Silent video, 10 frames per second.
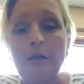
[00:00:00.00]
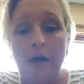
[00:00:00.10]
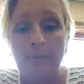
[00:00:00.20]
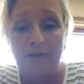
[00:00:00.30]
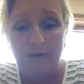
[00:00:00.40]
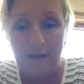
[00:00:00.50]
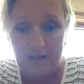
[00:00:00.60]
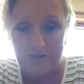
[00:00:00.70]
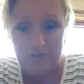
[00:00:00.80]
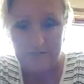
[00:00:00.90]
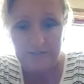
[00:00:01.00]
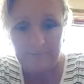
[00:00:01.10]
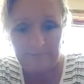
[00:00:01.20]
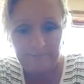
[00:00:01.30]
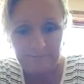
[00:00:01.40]
about the patches.
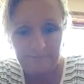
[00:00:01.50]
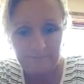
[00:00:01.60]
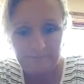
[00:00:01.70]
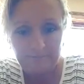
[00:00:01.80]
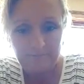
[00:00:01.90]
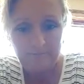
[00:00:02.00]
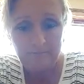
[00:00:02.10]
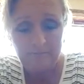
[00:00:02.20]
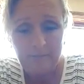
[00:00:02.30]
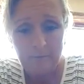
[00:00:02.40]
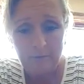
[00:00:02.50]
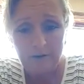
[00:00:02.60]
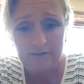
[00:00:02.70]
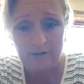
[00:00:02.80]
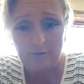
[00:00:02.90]
And we're going
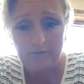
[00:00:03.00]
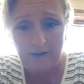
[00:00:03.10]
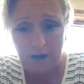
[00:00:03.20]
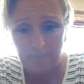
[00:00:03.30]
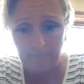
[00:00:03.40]
to start moving on.